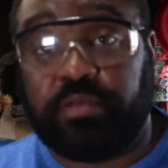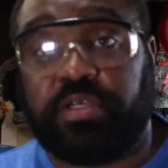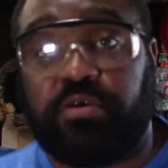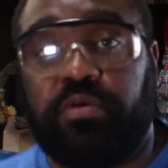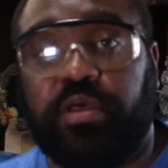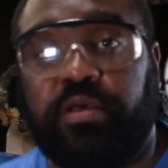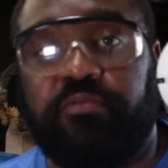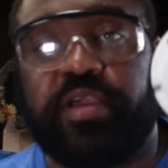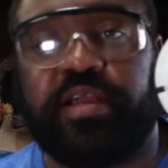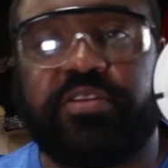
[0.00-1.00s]
So
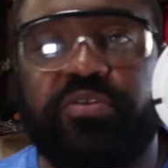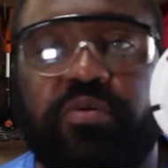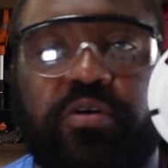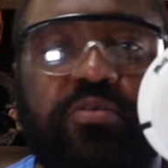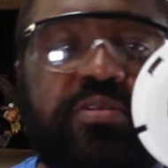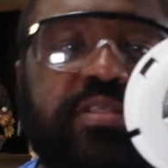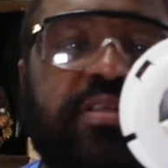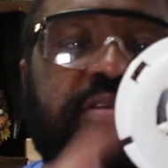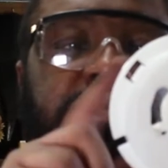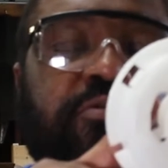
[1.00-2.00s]
we got our 2 holes,
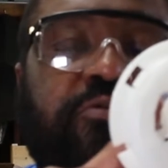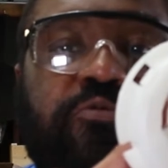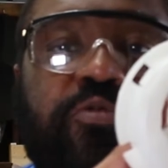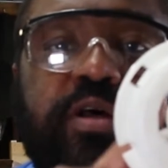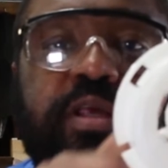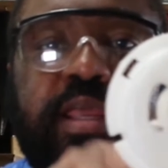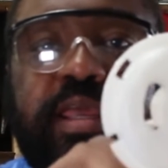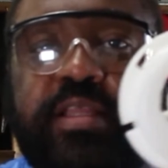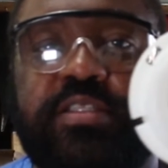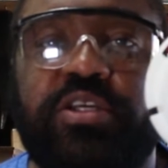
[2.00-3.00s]
1
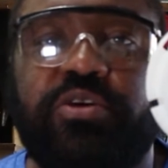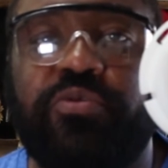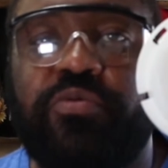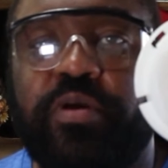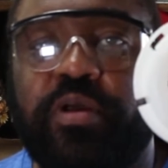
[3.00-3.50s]
and 2,